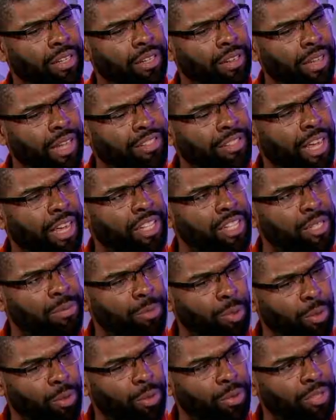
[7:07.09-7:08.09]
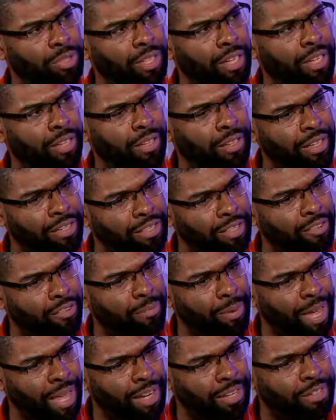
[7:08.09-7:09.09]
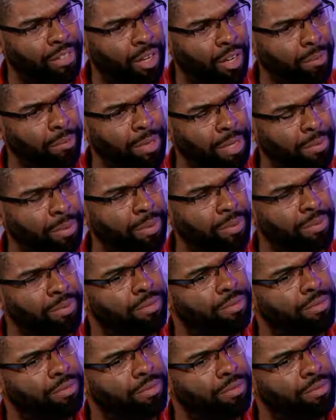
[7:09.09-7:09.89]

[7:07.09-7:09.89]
Let's expose a list of pets on people.